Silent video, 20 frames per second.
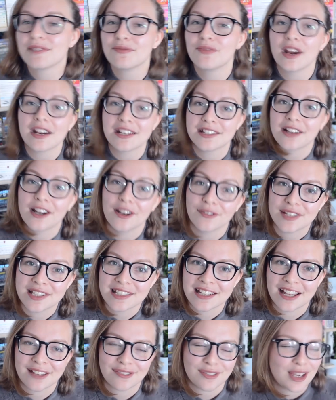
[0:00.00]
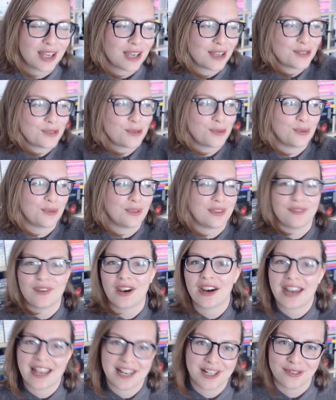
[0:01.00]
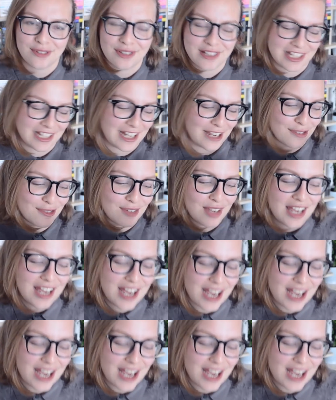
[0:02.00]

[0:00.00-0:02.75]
very start of his life to the very end of his life,